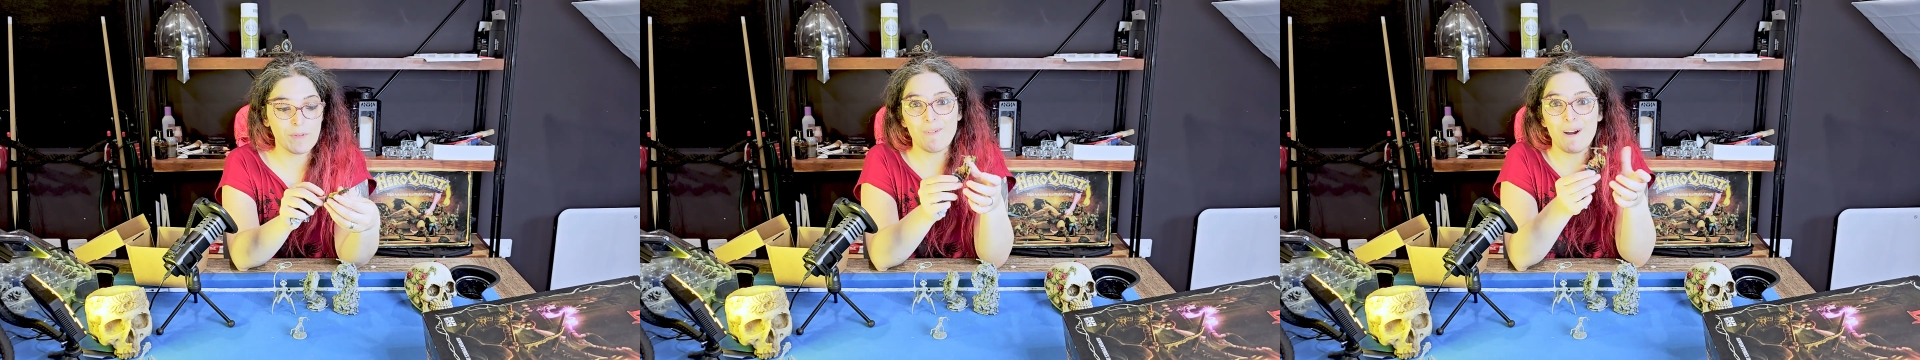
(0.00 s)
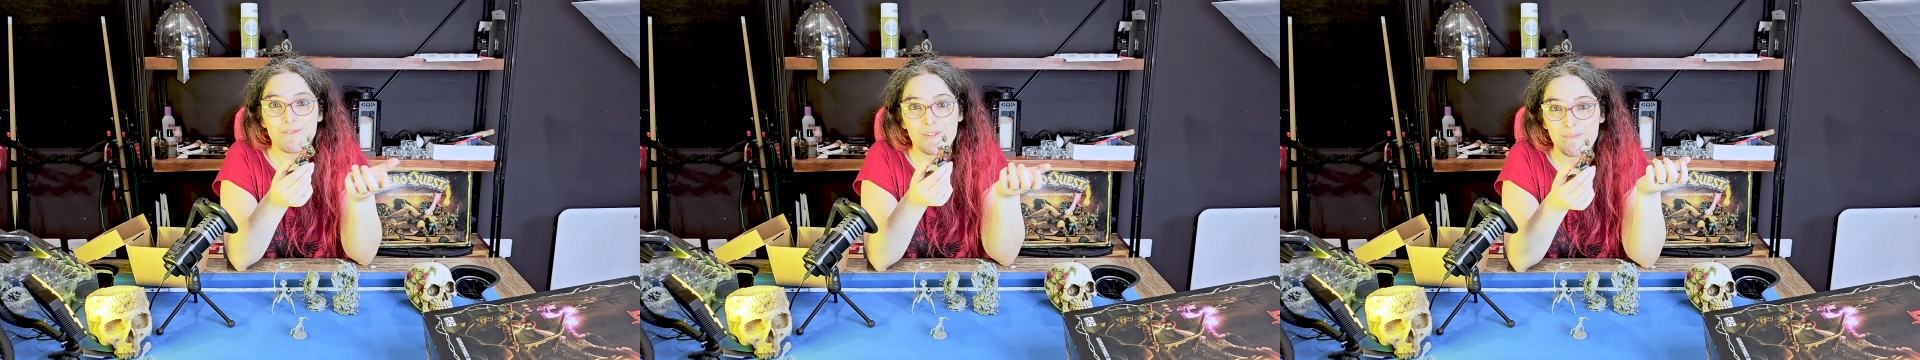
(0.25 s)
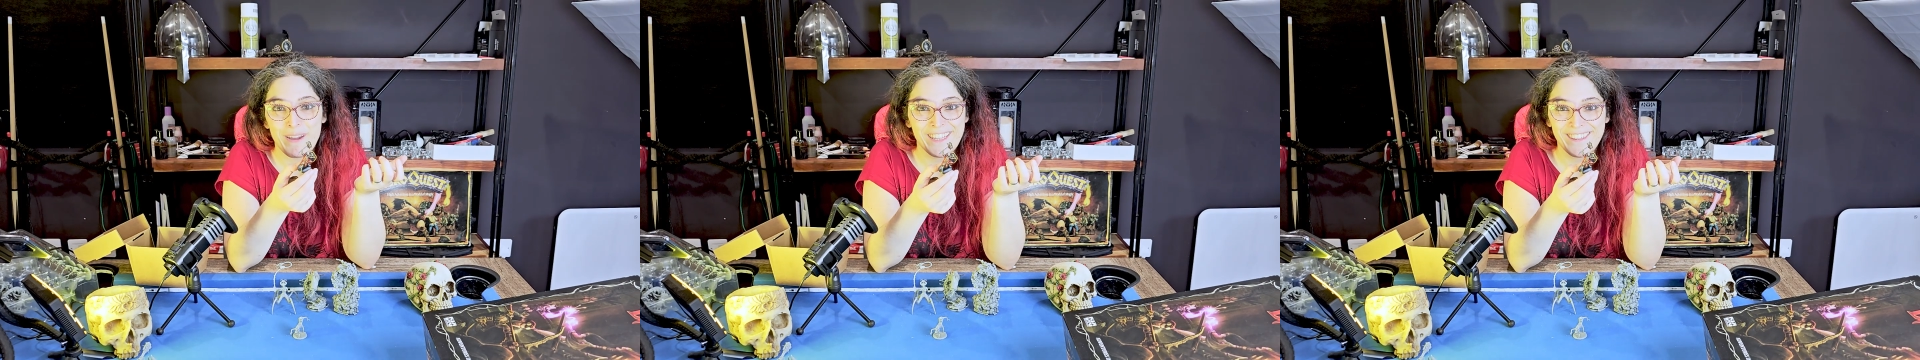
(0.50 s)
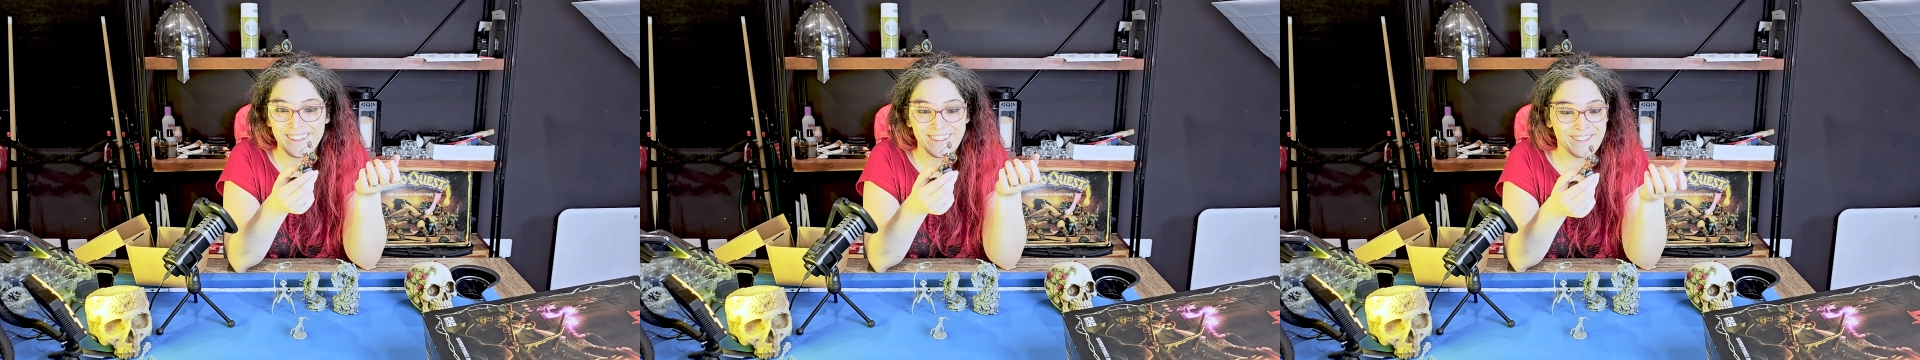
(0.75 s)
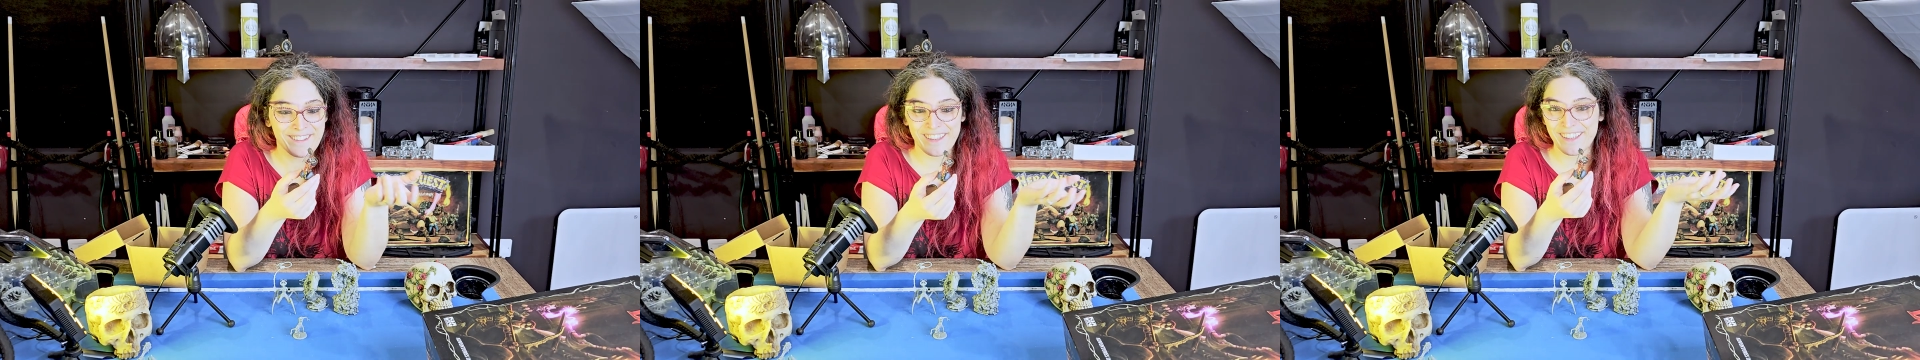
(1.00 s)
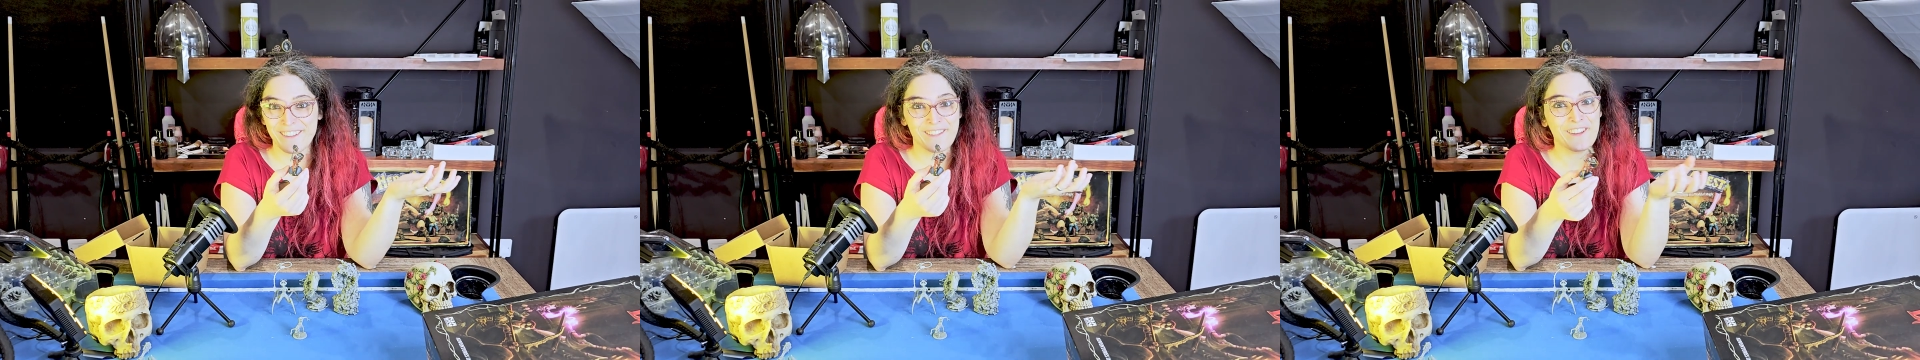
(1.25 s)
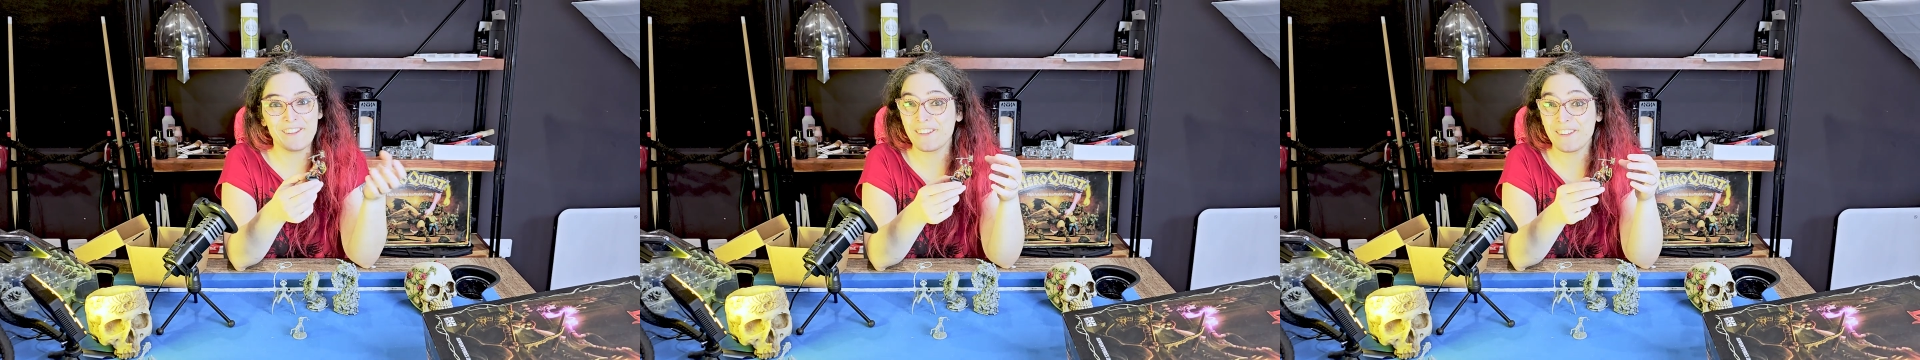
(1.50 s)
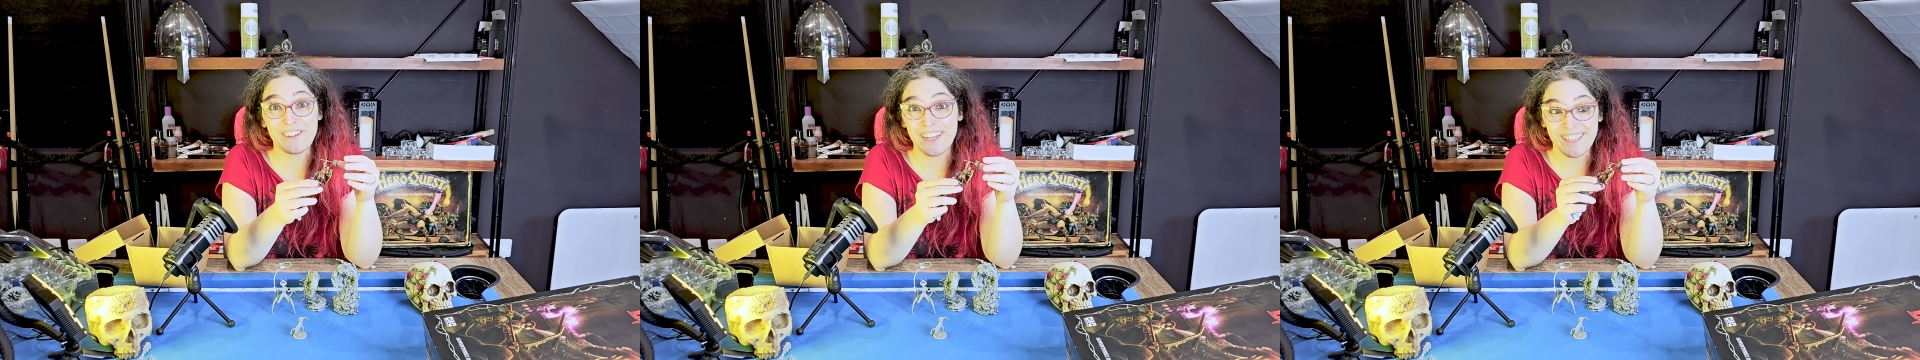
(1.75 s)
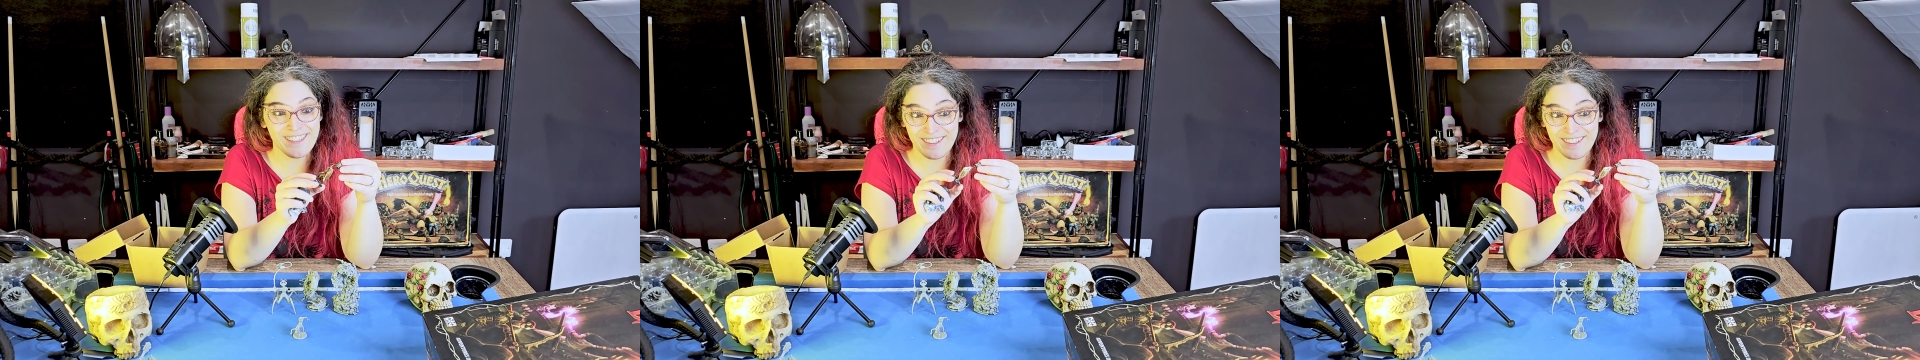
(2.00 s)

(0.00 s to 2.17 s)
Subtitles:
But for painters, it's great.